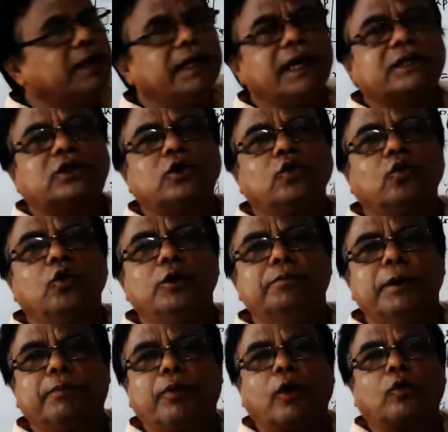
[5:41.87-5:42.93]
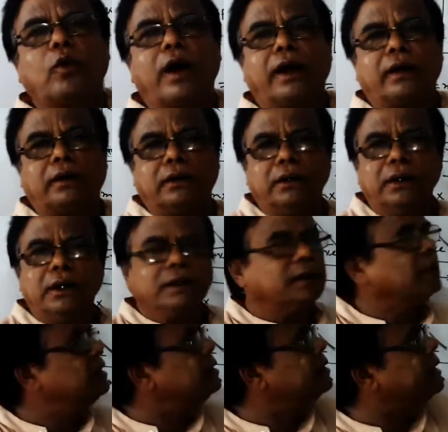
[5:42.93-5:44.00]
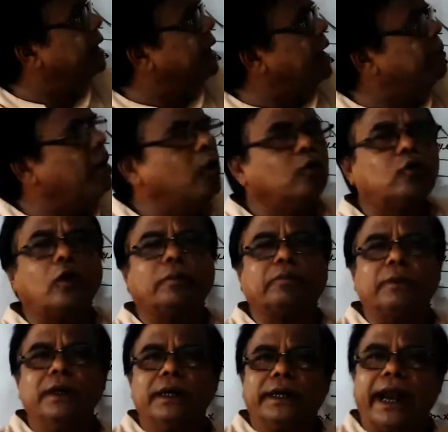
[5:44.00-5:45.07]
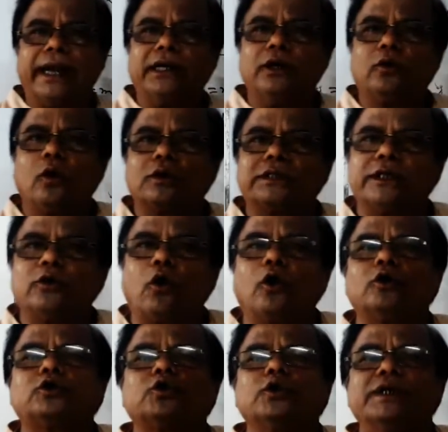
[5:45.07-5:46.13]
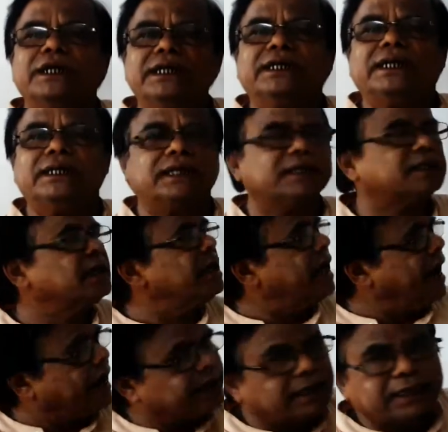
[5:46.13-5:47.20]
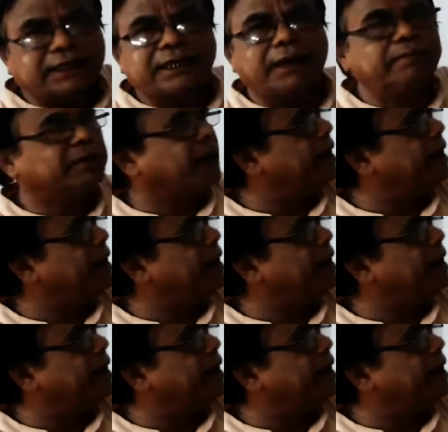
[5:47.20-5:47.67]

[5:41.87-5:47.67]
the reaction will be forward. That is, the amount of nitric oxide also increases. At the same